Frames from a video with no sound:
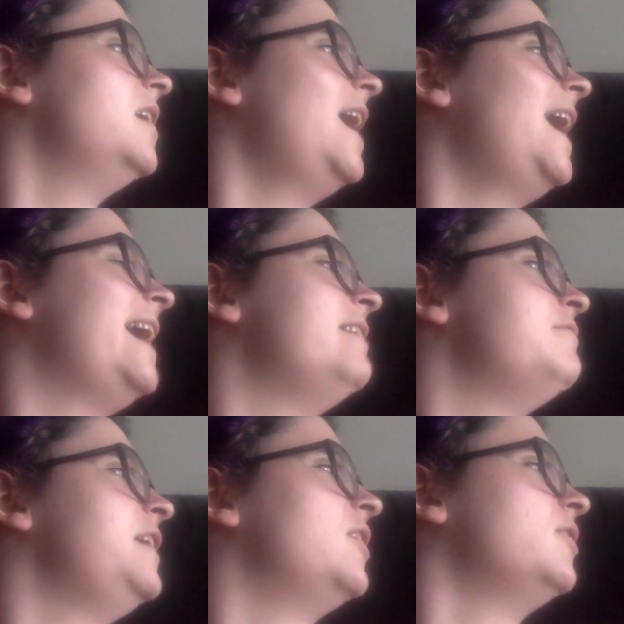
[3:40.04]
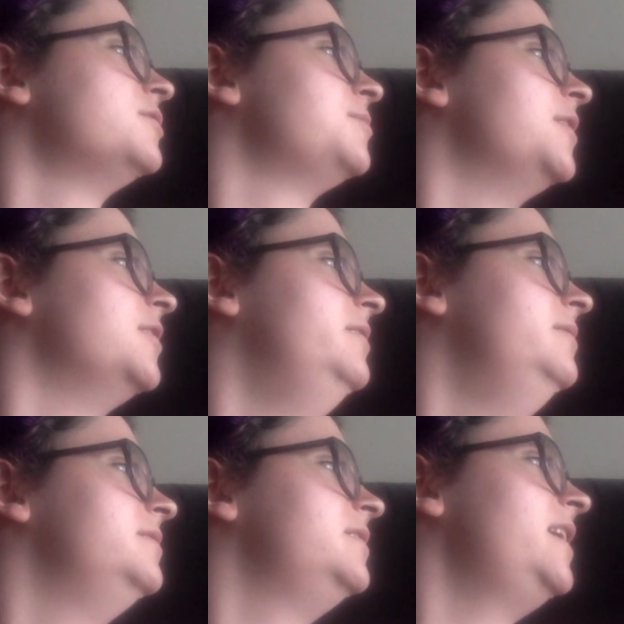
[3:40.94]
I envy Cosmo.
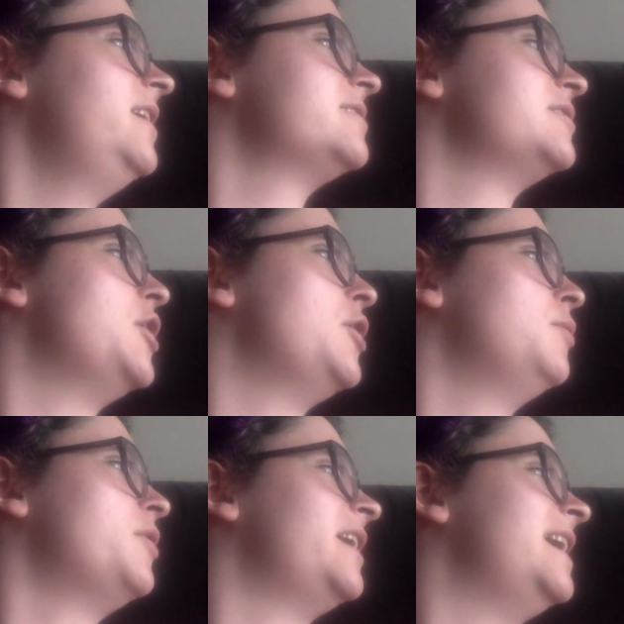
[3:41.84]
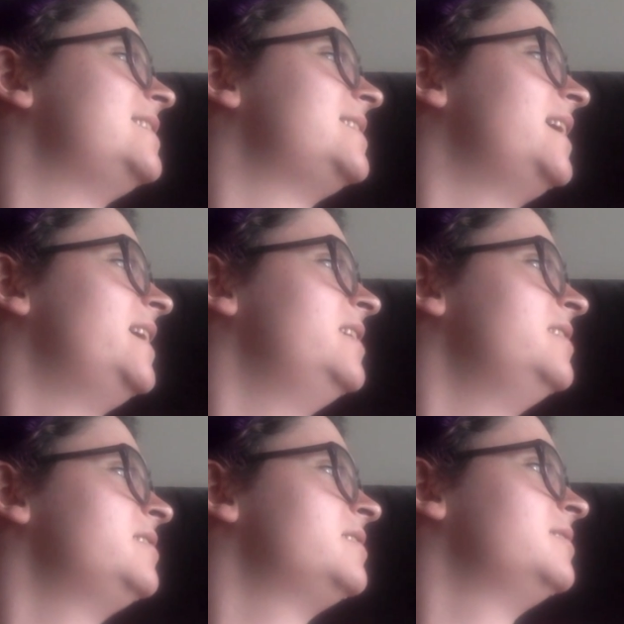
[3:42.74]
He doesn't know what an essay
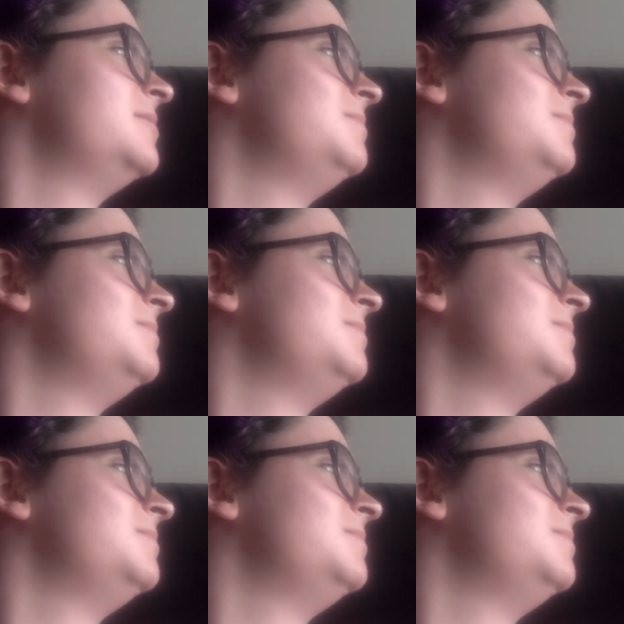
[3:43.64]
is.